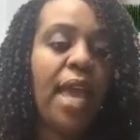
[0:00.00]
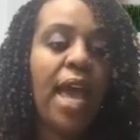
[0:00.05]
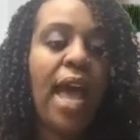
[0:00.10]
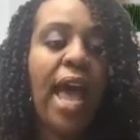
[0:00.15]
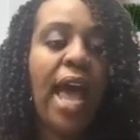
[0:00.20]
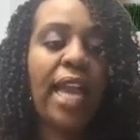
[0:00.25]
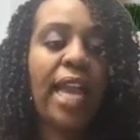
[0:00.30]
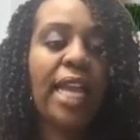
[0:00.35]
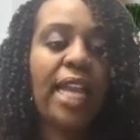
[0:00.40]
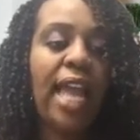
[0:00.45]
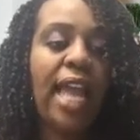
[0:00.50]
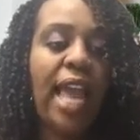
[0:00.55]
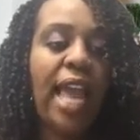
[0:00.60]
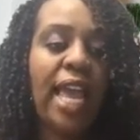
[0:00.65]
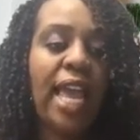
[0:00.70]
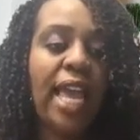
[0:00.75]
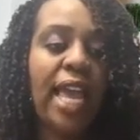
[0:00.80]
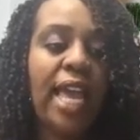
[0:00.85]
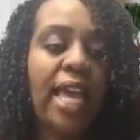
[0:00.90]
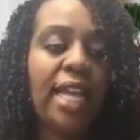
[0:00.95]
I can
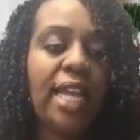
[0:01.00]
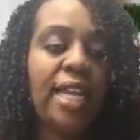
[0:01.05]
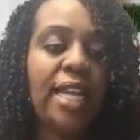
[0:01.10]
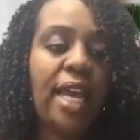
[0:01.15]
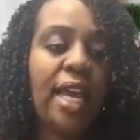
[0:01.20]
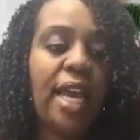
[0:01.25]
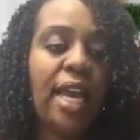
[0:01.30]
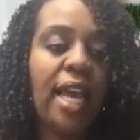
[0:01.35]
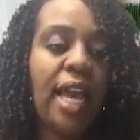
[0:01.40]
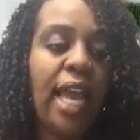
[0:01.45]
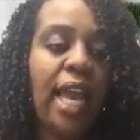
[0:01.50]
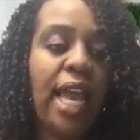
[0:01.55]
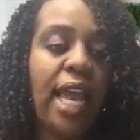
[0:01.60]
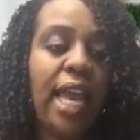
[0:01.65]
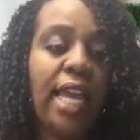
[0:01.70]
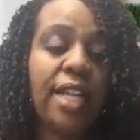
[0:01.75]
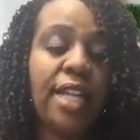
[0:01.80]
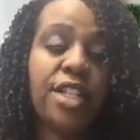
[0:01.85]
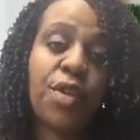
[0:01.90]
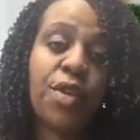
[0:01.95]
add
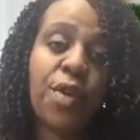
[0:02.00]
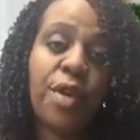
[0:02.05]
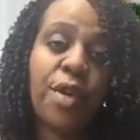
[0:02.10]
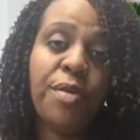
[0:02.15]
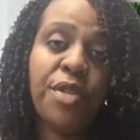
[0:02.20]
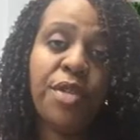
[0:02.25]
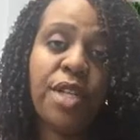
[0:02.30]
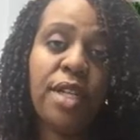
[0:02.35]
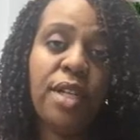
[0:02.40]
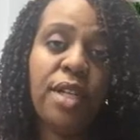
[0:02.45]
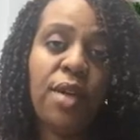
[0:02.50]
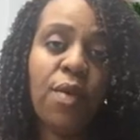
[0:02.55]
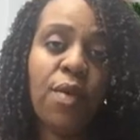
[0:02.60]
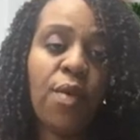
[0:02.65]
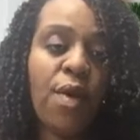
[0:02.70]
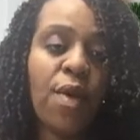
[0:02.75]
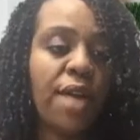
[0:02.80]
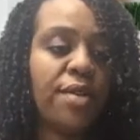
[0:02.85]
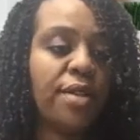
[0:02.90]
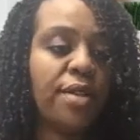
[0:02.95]
a description
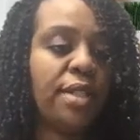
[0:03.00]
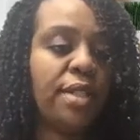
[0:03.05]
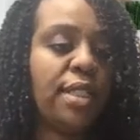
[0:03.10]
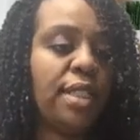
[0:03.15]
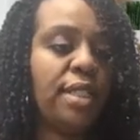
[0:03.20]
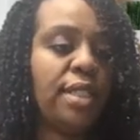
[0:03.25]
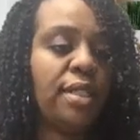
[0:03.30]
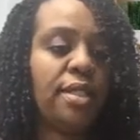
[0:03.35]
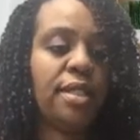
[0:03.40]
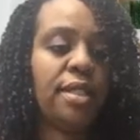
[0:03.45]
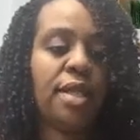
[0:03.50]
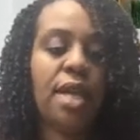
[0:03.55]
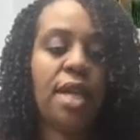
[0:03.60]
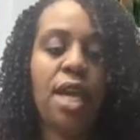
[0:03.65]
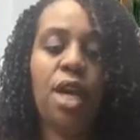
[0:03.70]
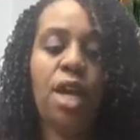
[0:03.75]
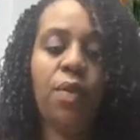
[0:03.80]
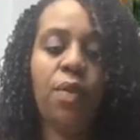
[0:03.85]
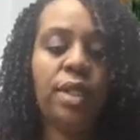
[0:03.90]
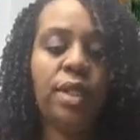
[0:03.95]
where I just
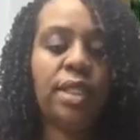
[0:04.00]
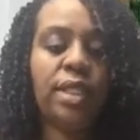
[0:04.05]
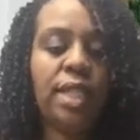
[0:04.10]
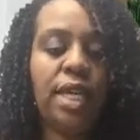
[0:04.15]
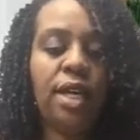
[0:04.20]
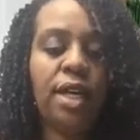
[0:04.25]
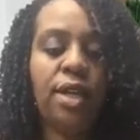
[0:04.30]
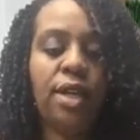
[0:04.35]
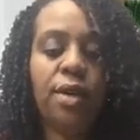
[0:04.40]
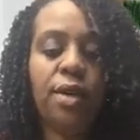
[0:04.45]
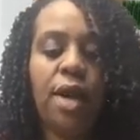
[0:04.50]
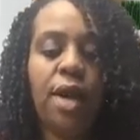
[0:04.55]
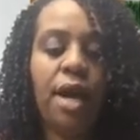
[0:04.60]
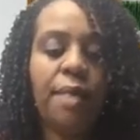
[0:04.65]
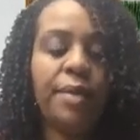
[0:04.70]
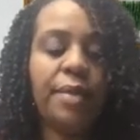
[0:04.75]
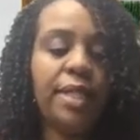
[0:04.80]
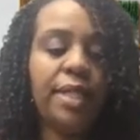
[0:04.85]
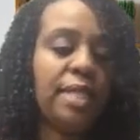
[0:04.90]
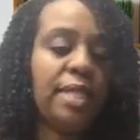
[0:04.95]
would tell
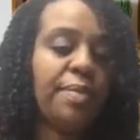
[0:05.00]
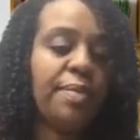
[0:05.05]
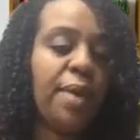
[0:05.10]
Mrs.